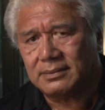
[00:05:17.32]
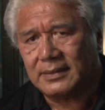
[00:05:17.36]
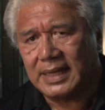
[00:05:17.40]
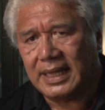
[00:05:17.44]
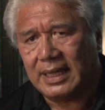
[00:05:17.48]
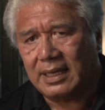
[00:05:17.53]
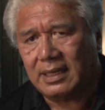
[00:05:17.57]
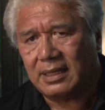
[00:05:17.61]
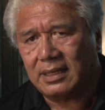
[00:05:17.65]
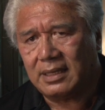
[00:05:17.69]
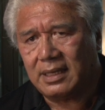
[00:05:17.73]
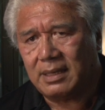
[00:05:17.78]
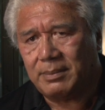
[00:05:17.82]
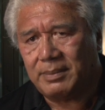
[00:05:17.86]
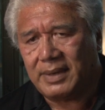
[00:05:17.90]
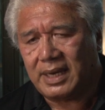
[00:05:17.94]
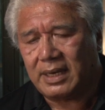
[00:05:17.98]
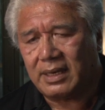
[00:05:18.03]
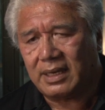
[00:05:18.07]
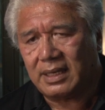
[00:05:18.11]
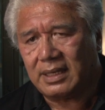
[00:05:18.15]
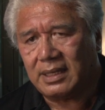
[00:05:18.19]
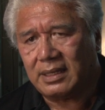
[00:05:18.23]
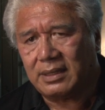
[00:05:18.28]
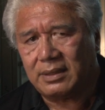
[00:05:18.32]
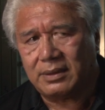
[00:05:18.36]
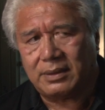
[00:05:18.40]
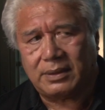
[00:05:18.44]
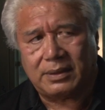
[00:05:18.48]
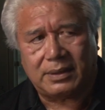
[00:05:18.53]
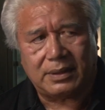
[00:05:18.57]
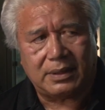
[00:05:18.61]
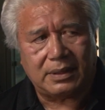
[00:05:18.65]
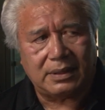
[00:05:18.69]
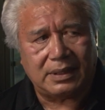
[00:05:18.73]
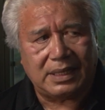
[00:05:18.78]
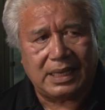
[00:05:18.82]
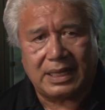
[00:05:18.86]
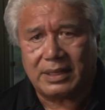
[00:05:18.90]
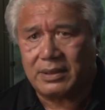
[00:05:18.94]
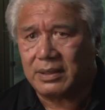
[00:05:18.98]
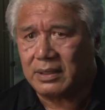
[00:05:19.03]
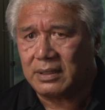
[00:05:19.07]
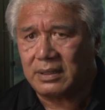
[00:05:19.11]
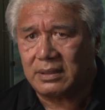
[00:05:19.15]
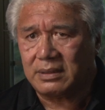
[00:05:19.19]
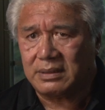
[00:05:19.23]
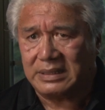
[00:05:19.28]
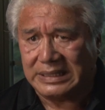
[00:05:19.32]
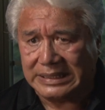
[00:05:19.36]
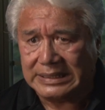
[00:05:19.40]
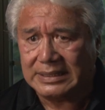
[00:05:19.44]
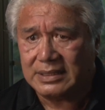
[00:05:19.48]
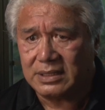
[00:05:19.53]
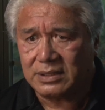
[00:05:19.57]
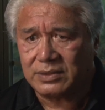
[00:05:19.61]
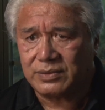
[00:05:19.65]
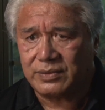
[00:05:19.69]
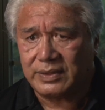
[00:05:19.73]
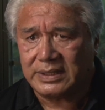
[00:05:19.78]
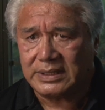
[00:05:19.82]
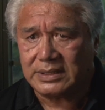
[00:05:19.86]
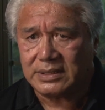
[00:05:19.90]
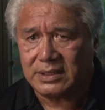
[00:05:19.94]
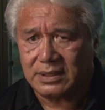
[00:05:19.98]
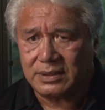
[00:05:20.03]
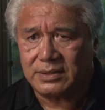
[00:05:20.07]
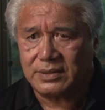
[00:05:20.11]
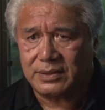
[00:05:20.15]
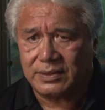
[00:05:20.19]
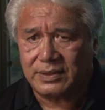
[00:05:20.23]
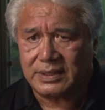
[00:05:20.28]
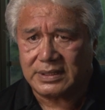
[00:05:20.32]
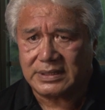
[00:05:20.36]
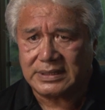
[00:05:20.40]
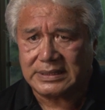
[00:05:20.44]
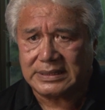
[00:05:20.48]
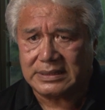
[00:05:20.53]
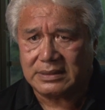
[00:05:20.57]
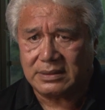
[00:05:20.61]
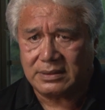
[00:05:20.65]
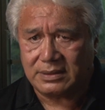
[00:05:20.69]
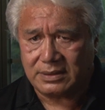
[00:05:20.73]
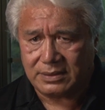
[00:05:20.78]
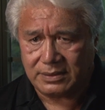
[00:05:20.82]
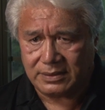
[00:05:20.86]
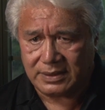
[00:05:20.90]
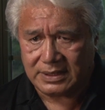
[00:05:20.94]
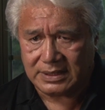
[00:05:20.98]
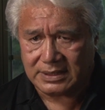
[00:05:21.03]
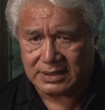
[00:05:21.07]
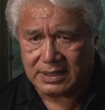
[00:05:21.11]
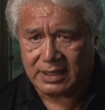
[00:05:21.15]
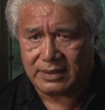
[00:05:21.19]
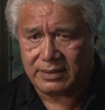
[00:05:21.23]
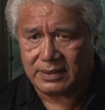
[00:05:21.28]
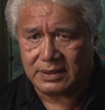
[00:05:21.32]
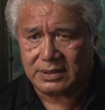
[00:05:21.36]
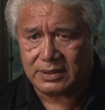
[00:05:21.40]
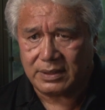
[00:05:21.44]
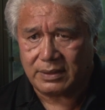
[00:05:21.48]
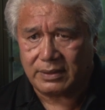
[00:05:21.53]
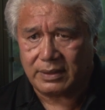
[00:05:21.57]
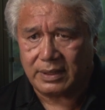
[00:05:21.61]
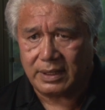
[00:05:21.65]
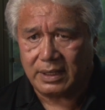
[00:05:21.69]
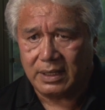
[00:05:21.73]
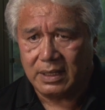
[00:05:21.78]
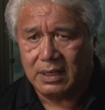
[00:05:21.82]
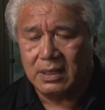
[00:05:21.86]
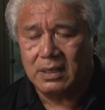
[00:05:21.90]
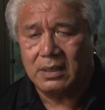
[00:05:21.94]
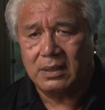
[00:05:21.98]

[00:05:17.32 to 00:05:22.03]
and American or other industries into the territory,